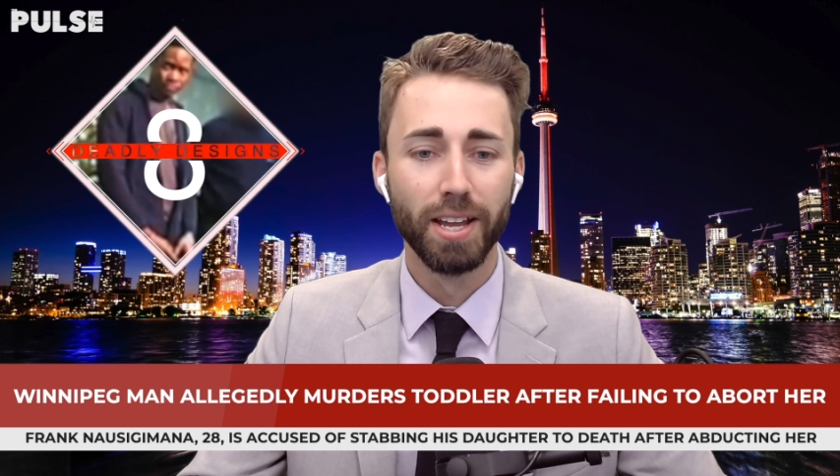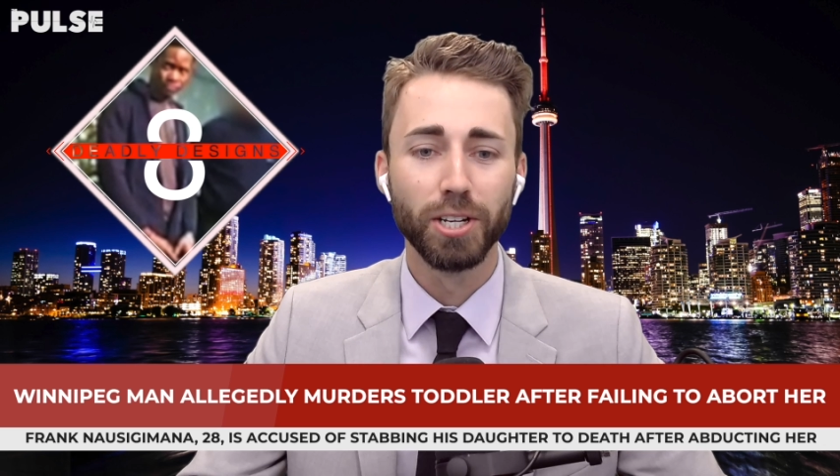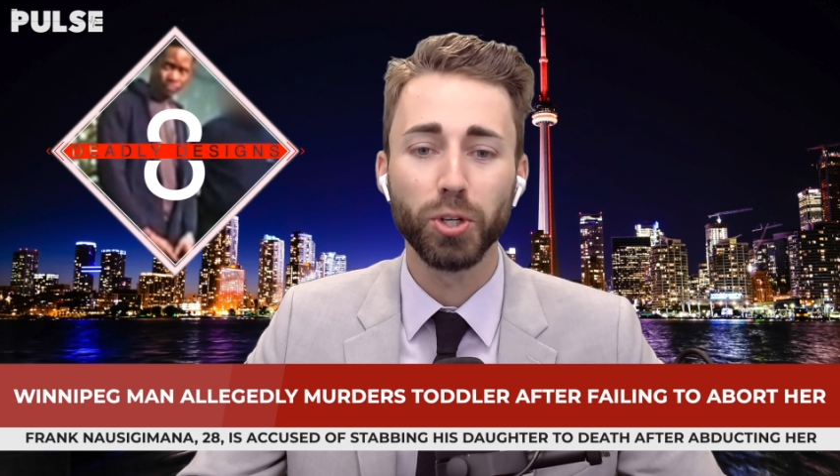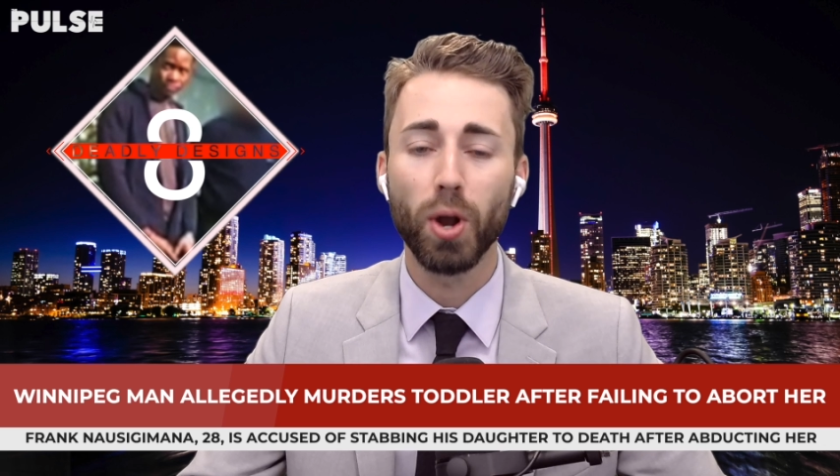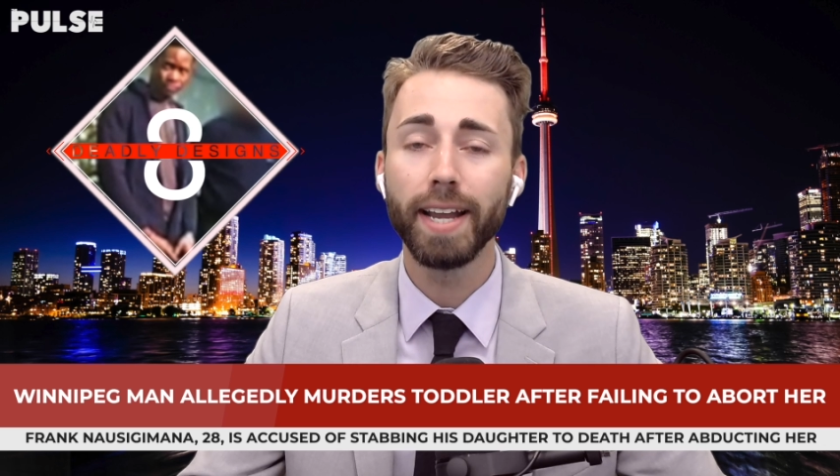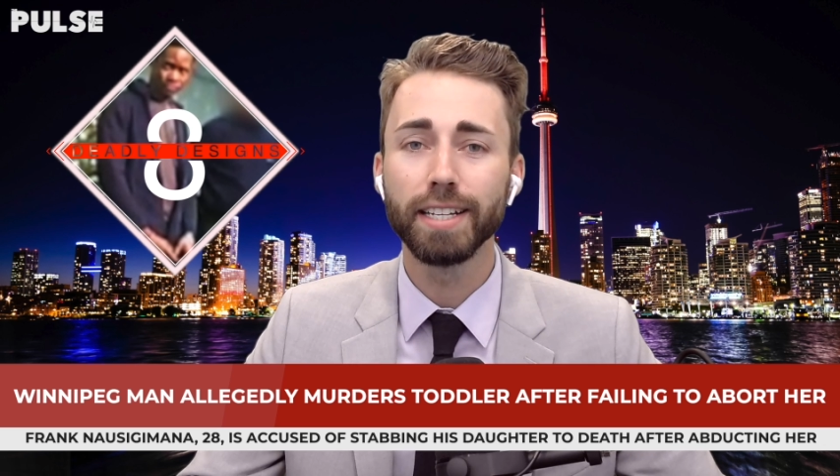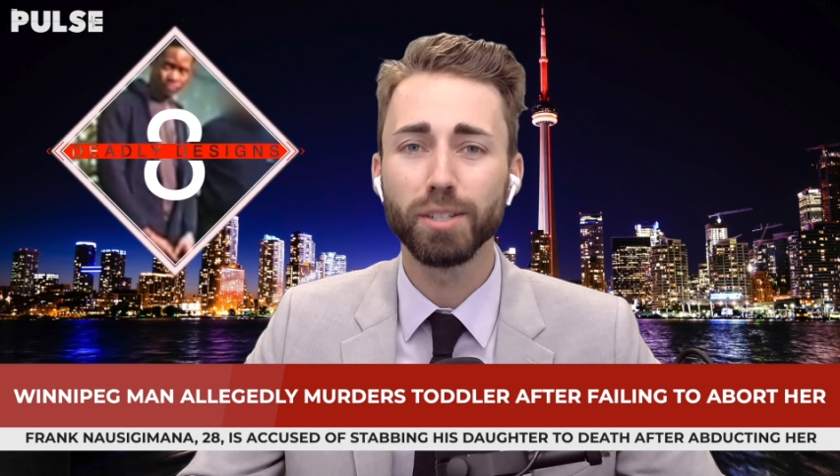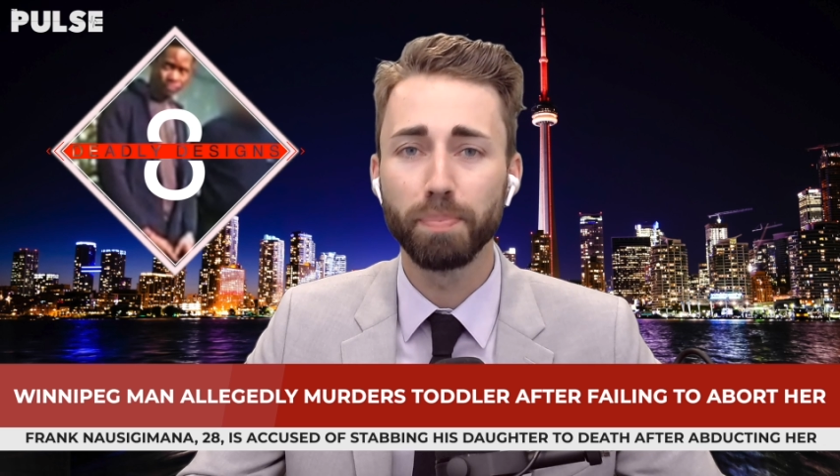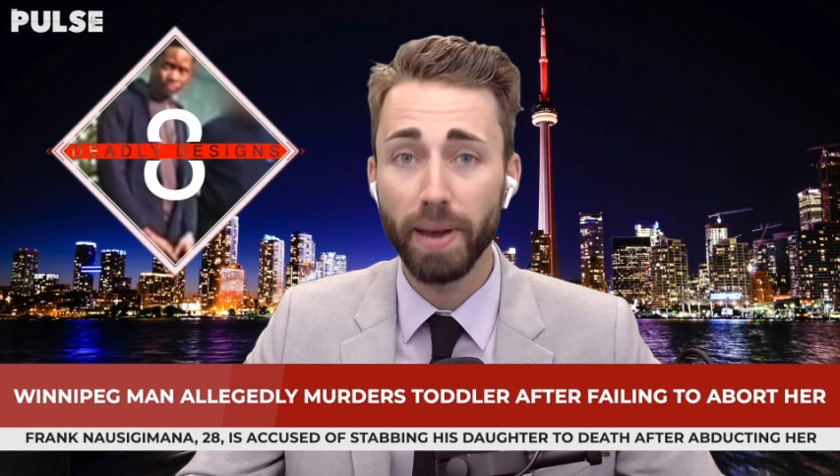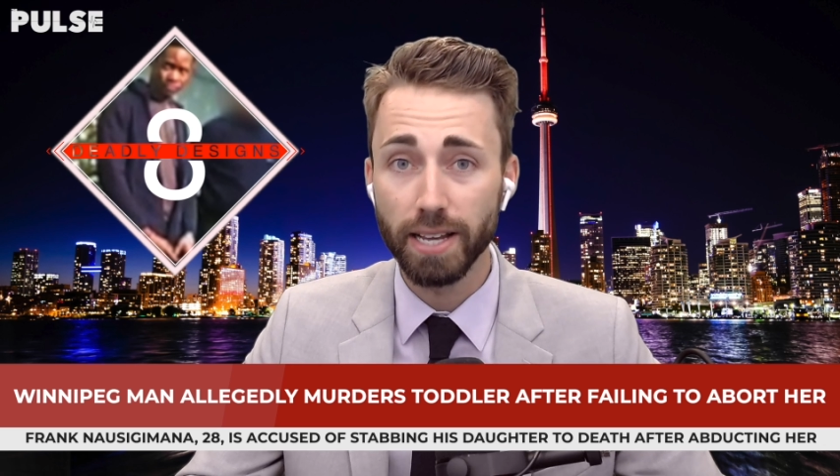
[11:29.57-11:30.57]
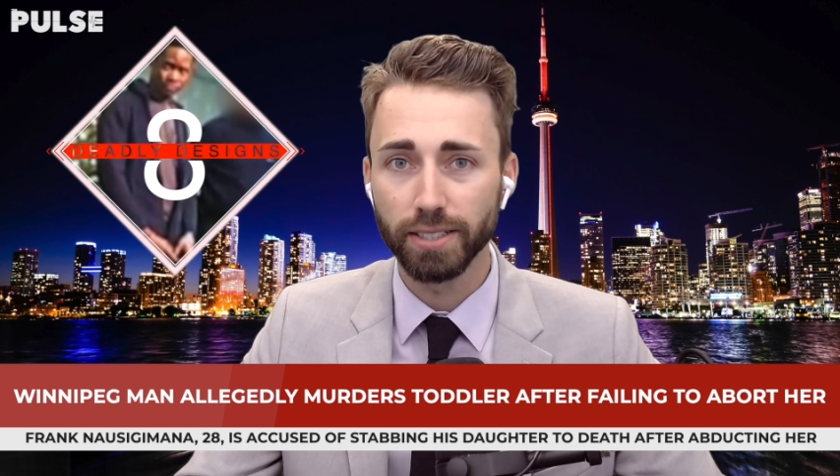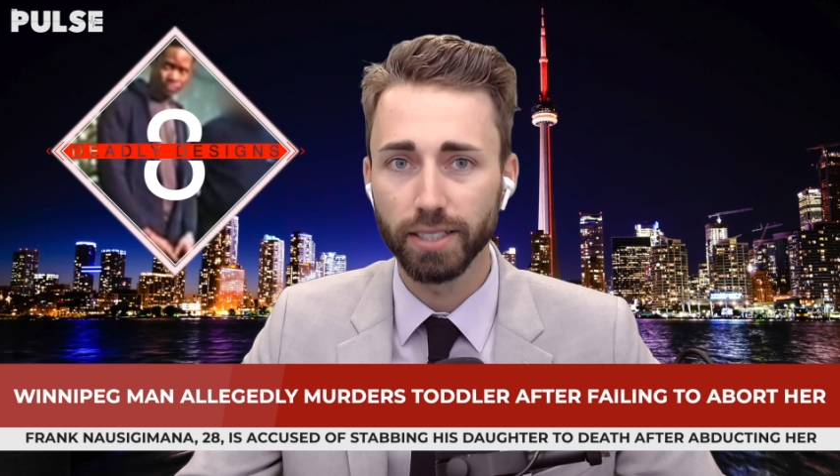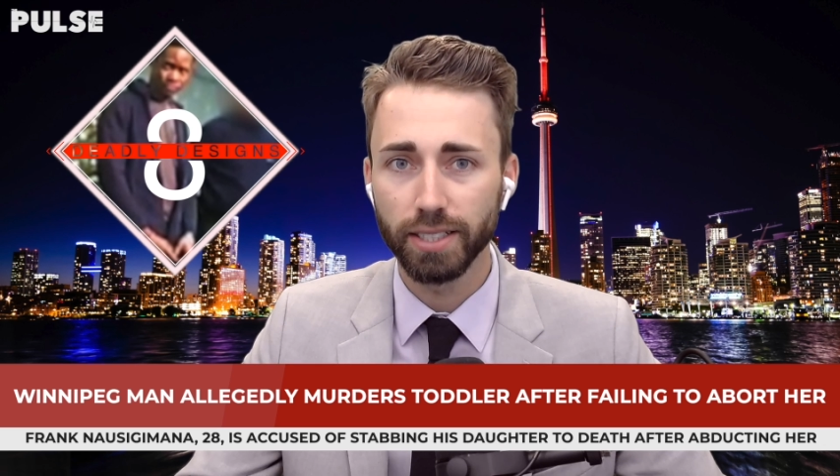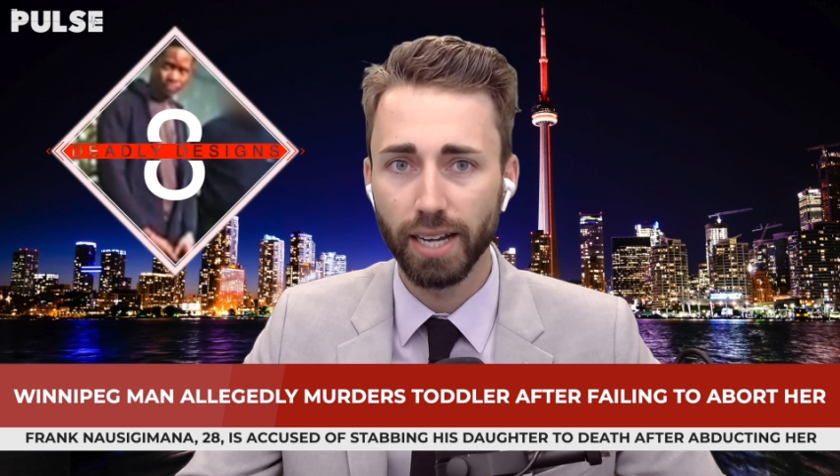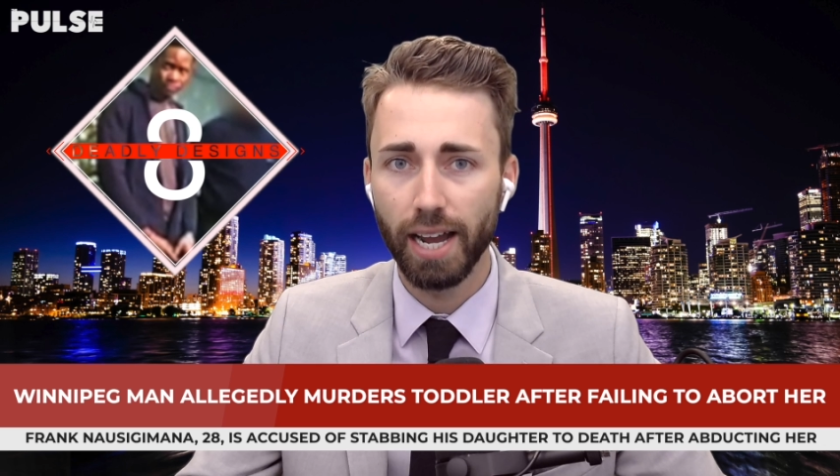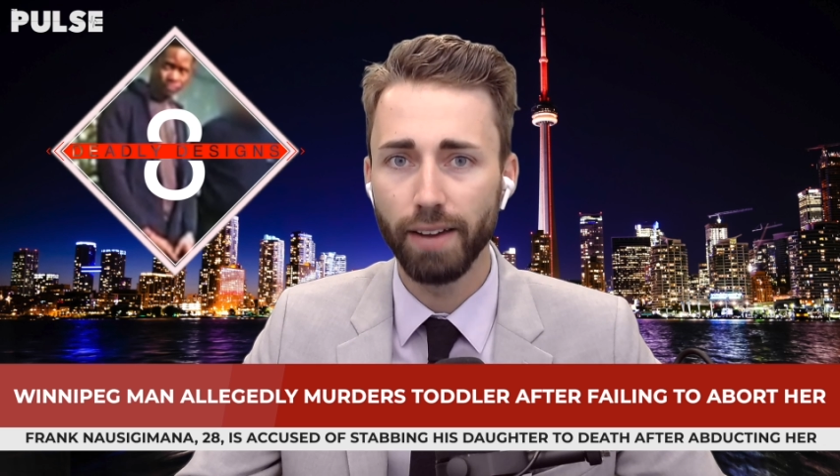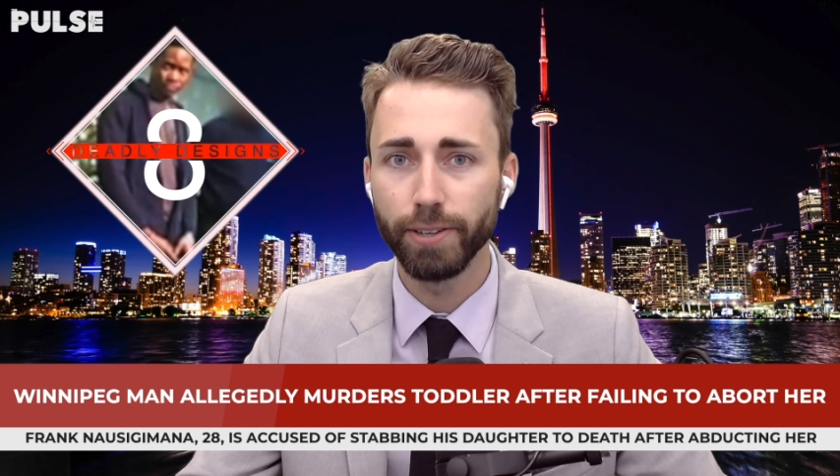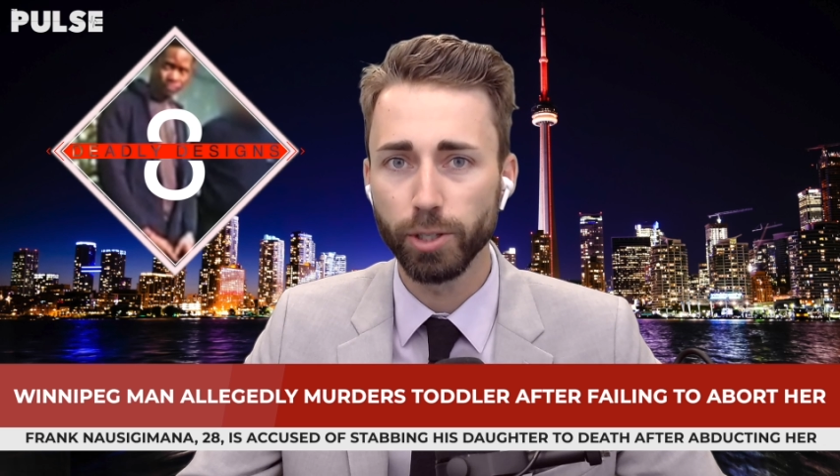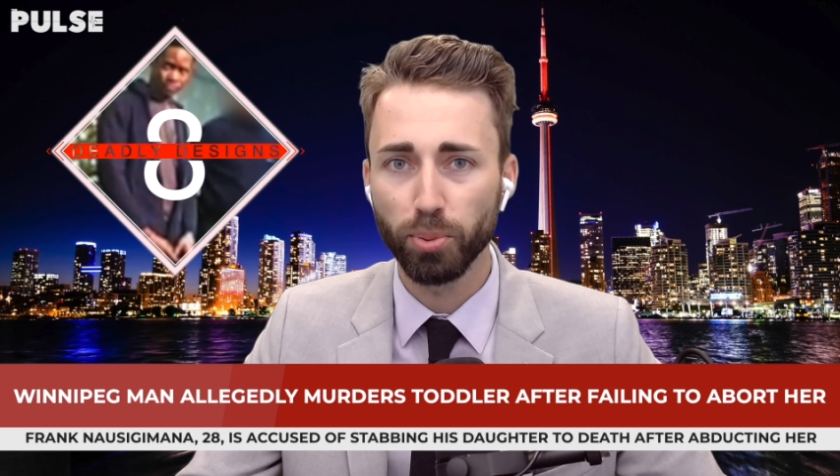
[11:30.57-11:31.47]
tried his best to have his